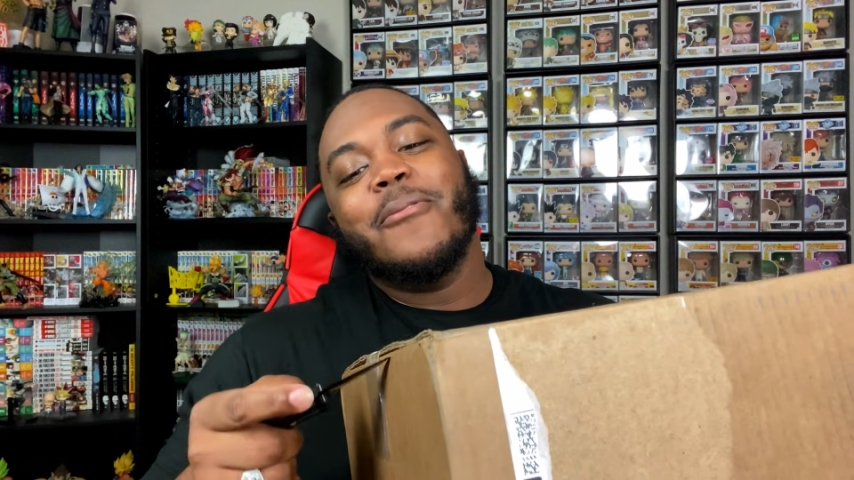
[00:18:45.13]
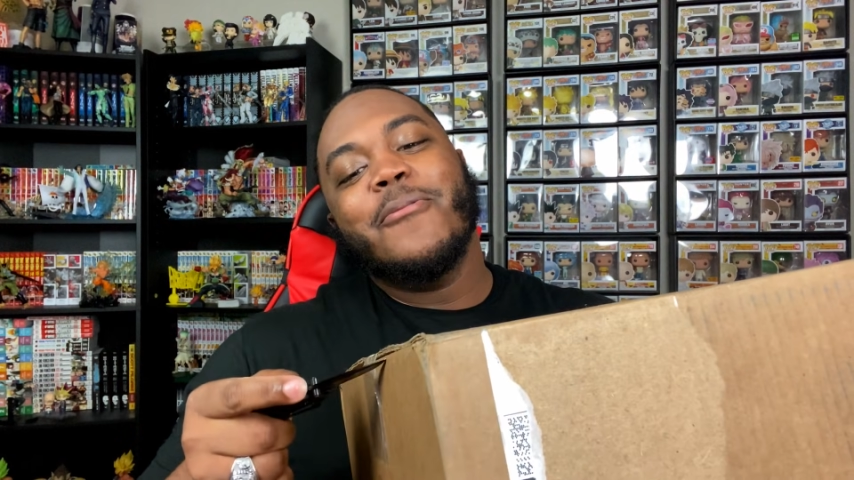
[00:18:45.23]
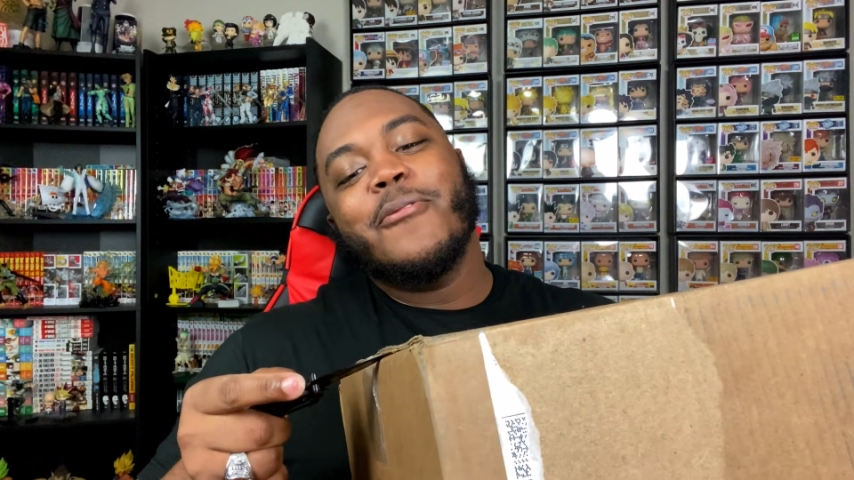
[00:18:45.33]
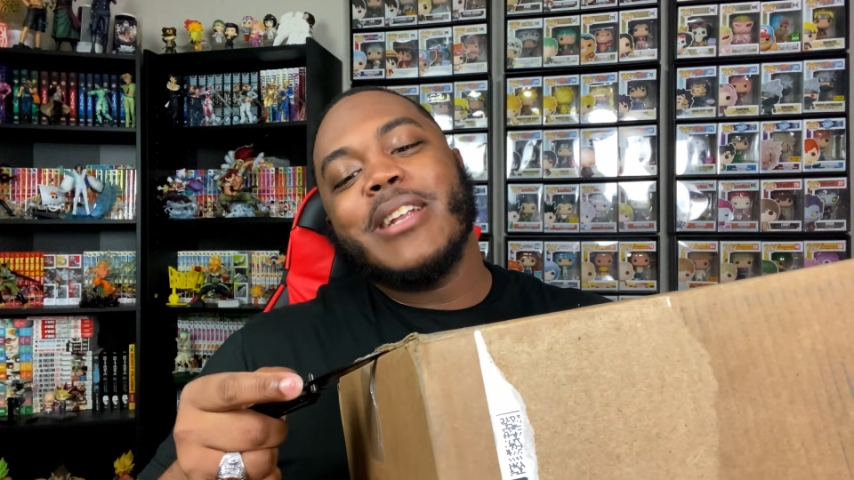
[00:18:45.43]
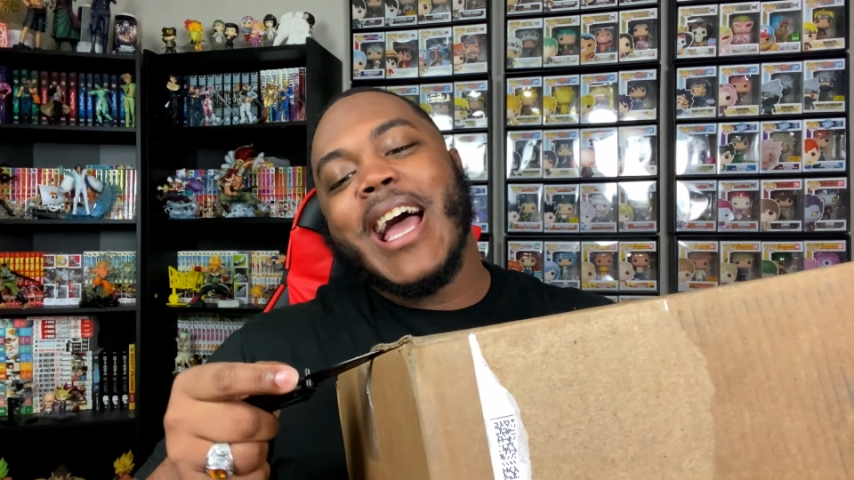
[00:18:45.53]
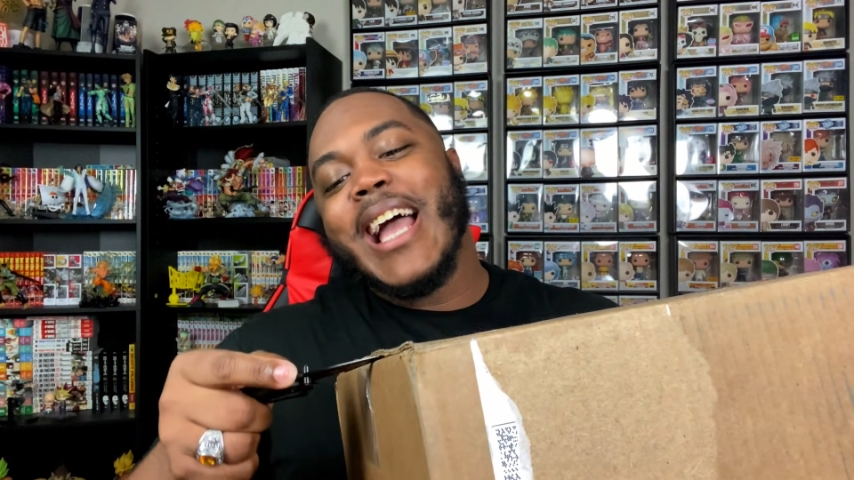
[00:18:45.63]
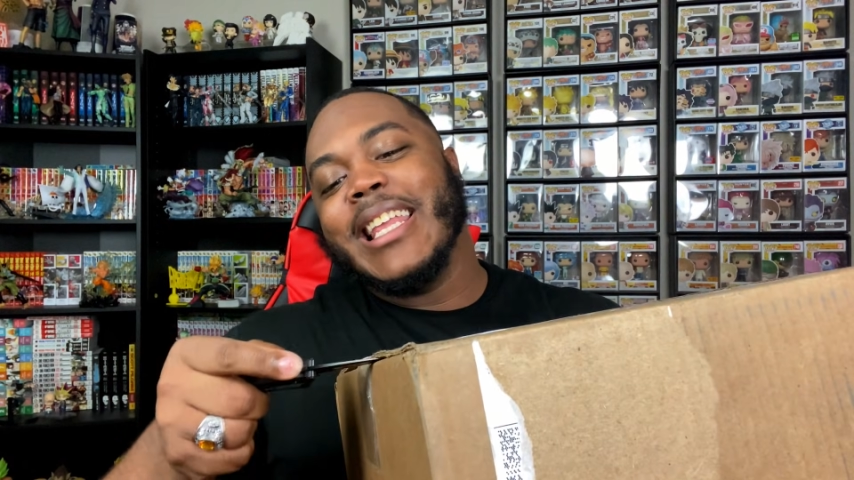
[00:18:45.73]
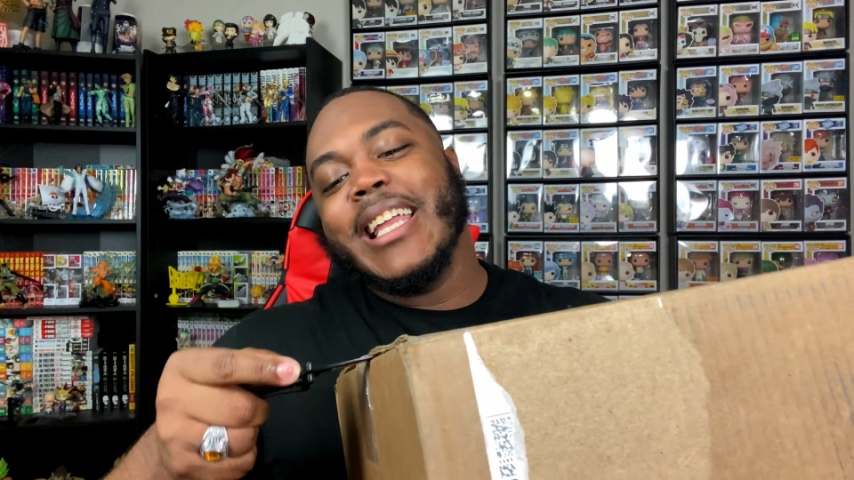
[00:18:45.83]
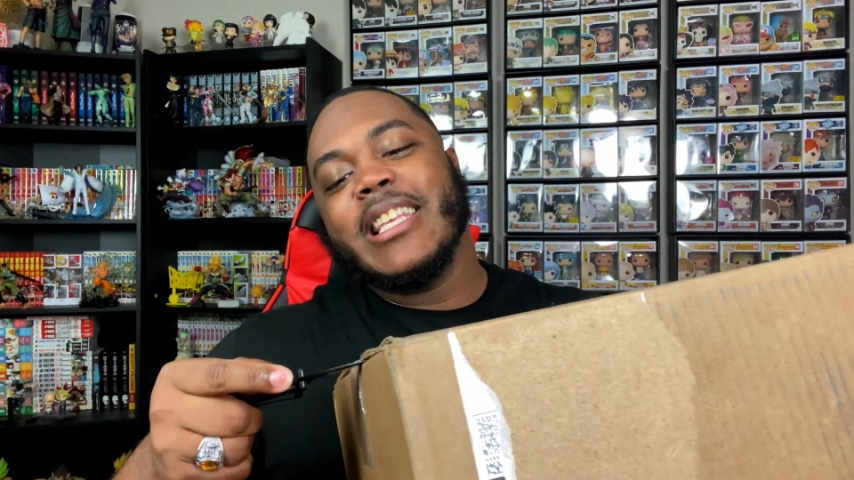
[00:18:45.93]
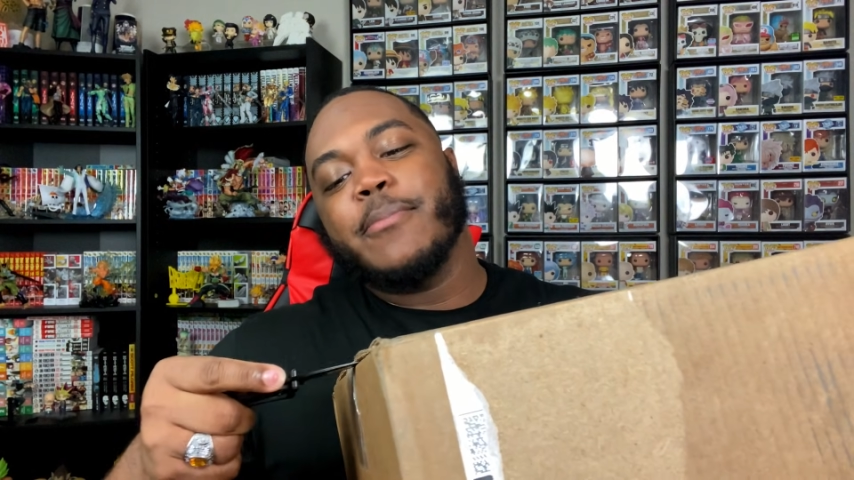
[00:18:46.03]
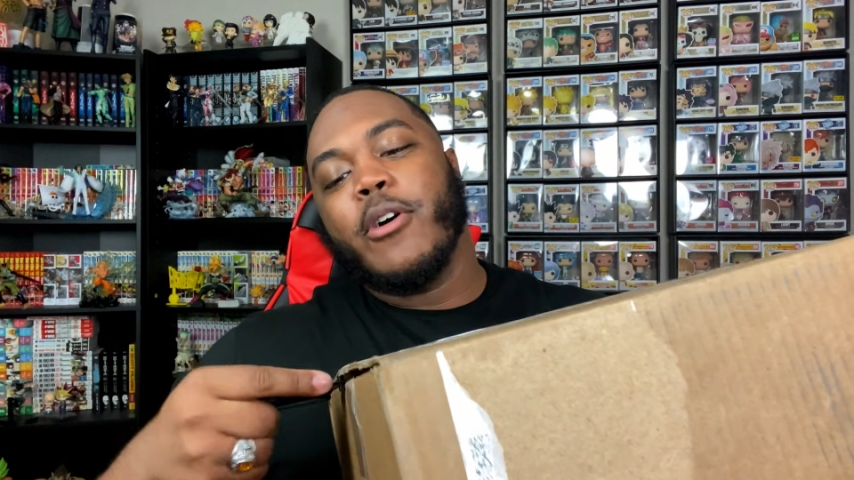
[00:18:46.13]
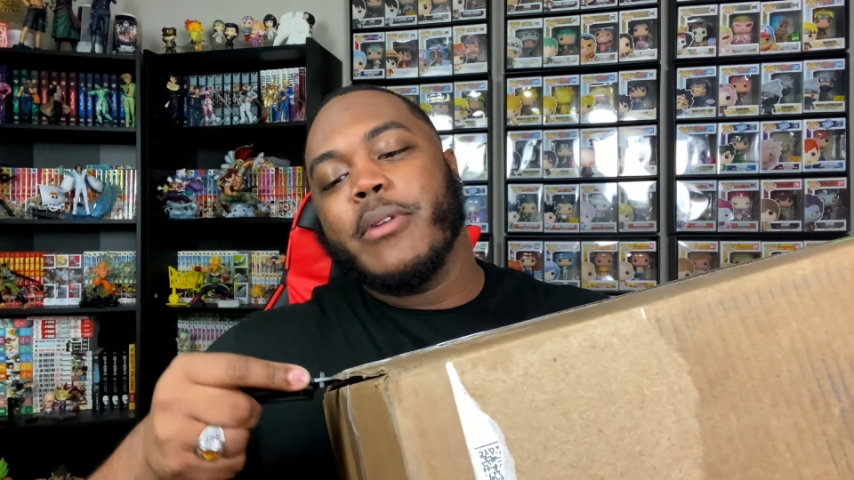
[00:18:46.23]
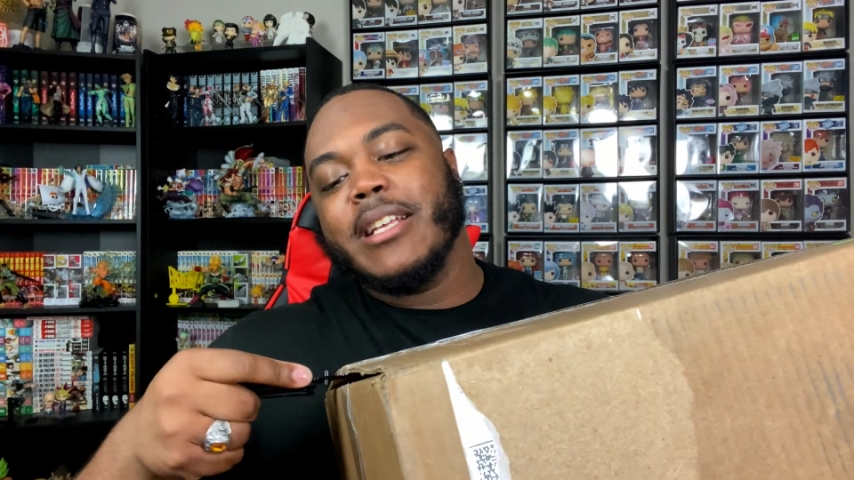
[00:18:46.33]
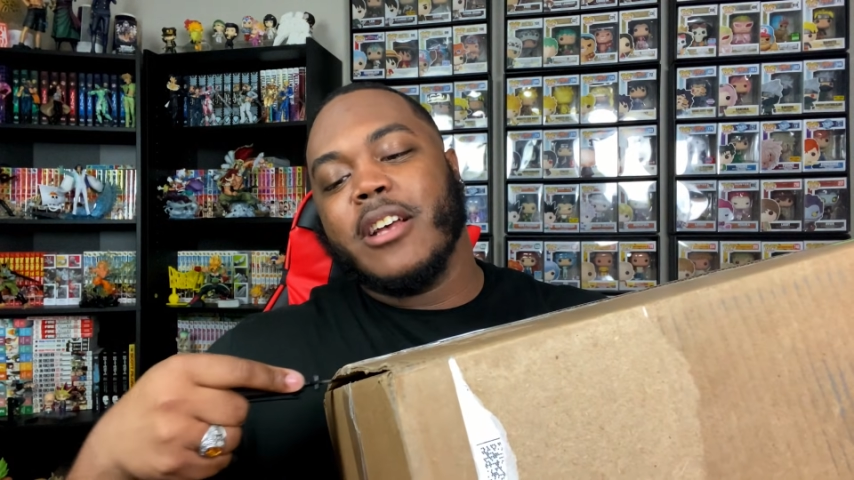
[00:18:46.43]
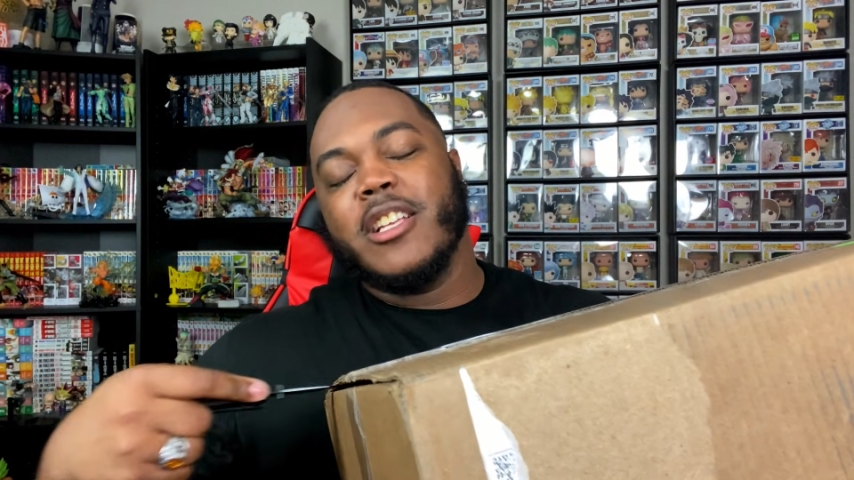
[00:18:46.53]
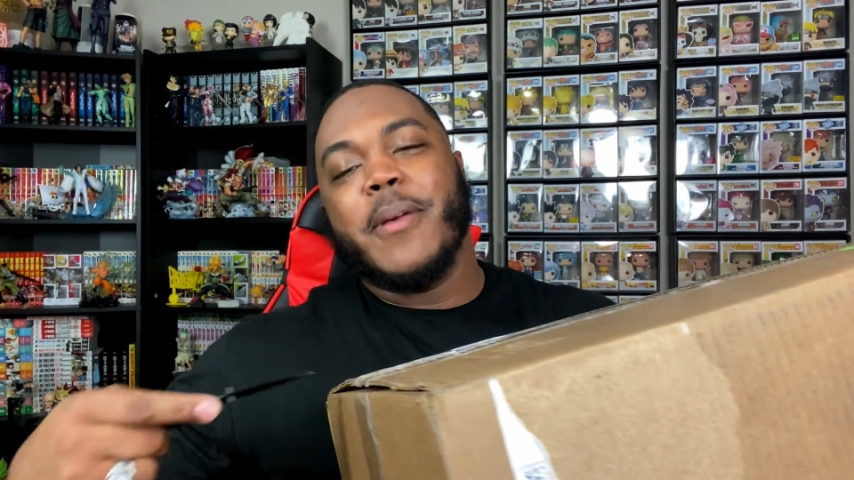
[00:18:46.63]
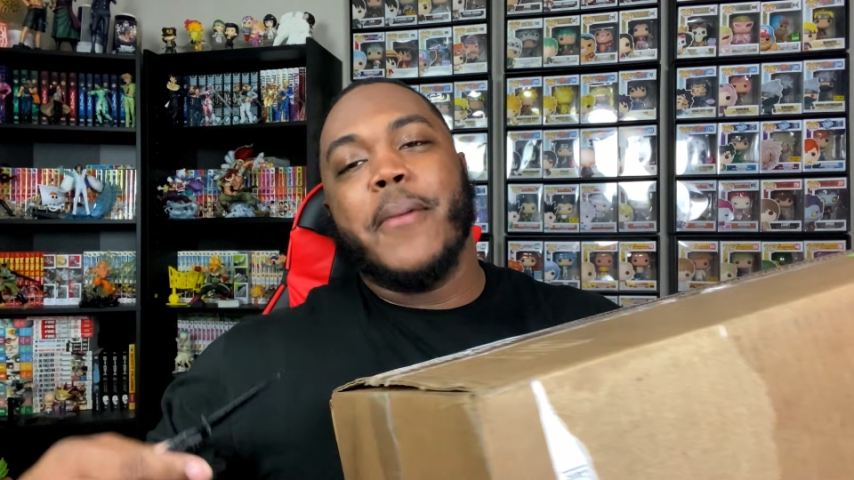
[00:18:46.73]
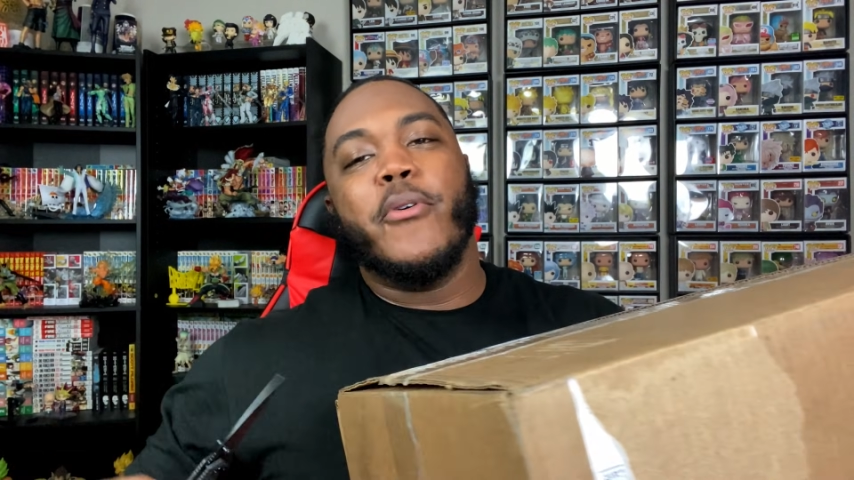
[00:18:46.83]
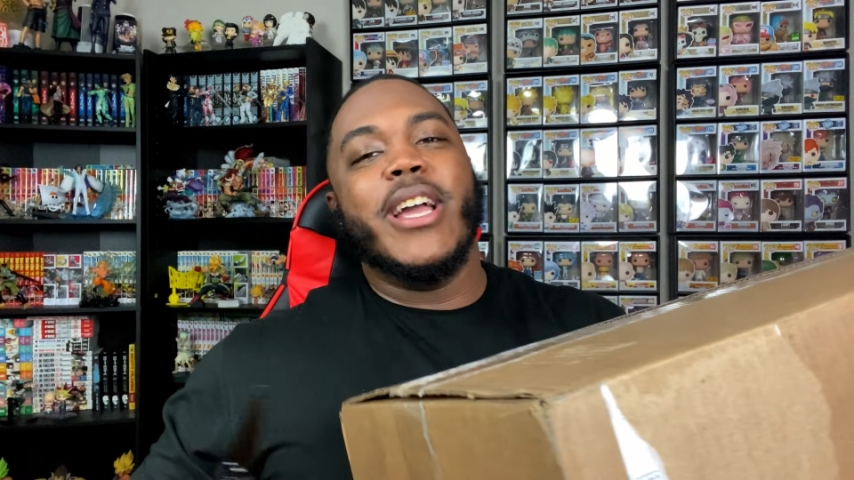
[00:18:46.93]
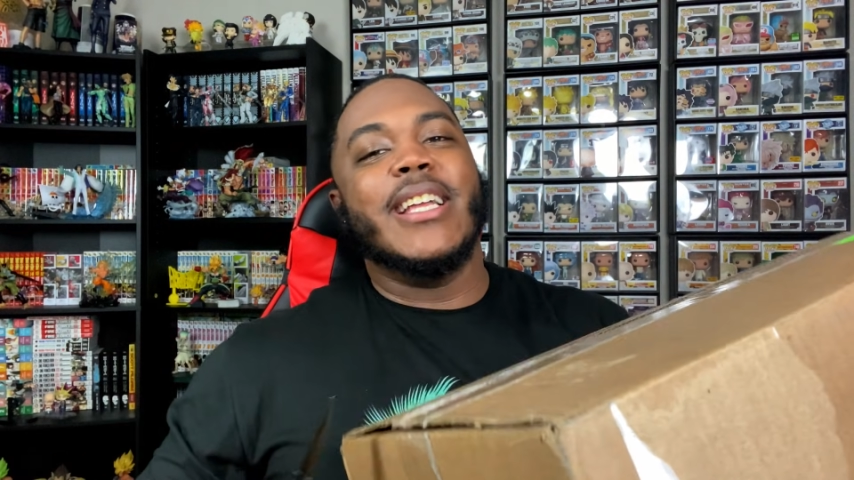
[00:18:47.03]
Ooh, and I had to get this boy when I saw this
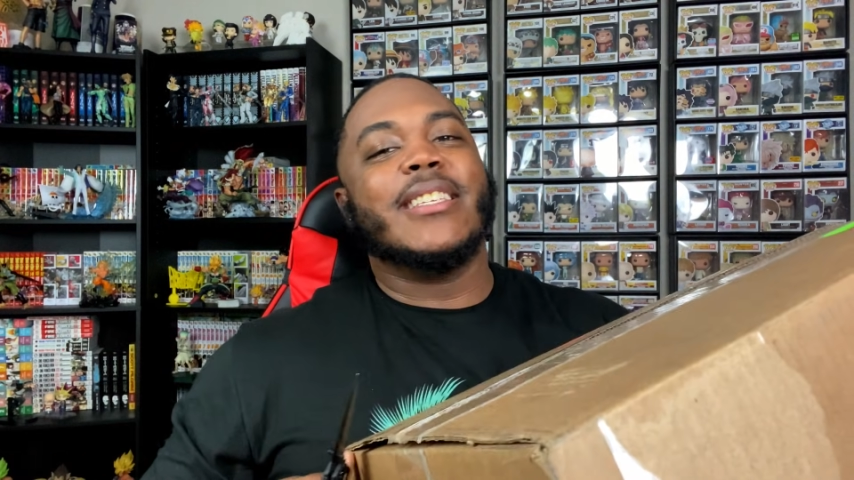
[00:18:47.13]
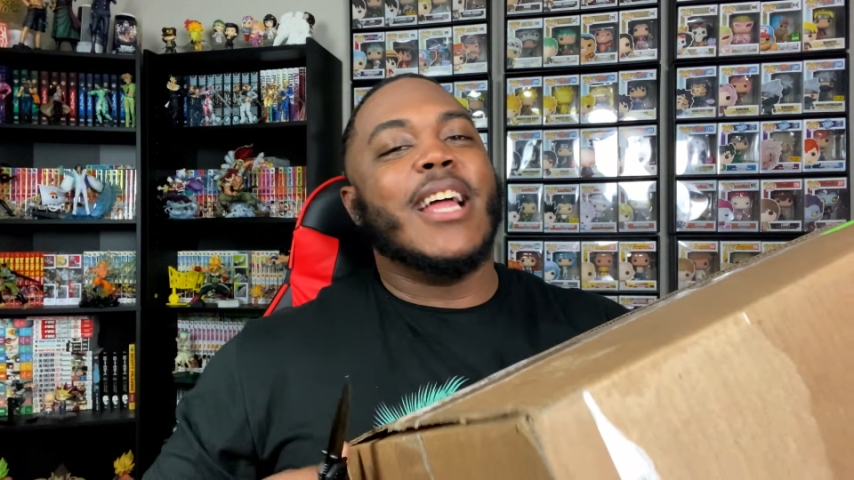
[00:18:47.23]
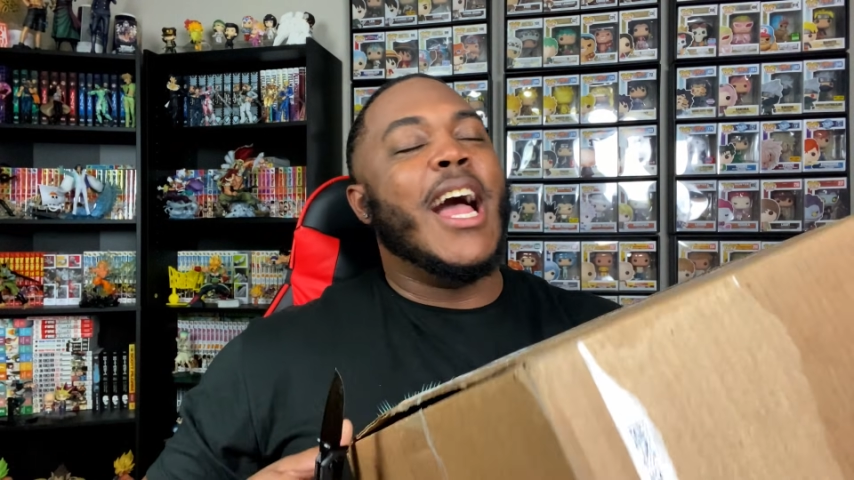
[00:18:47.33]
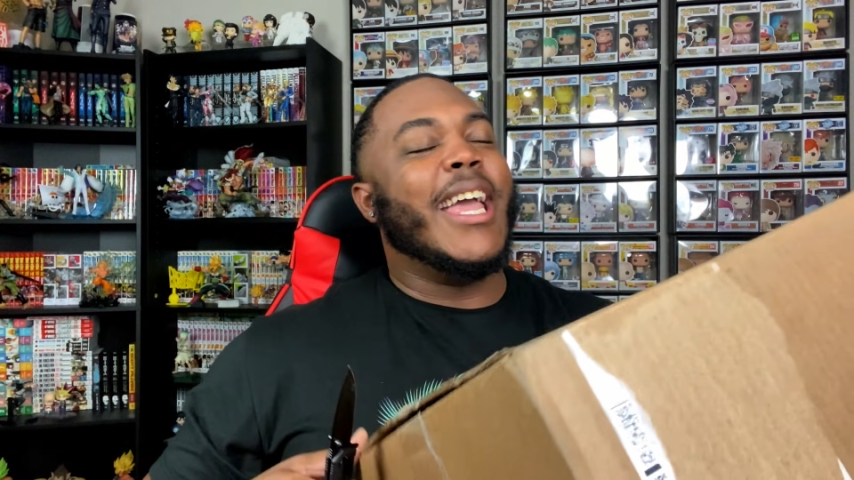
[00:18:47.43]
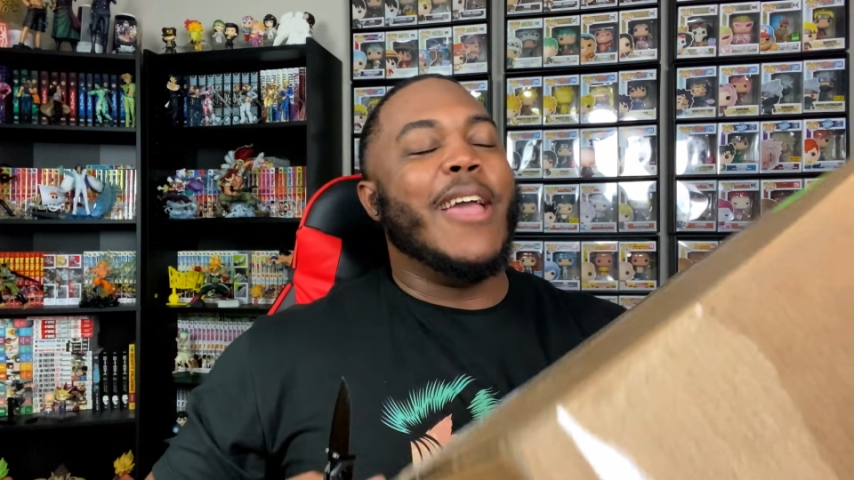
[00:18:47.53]
bad boy in stock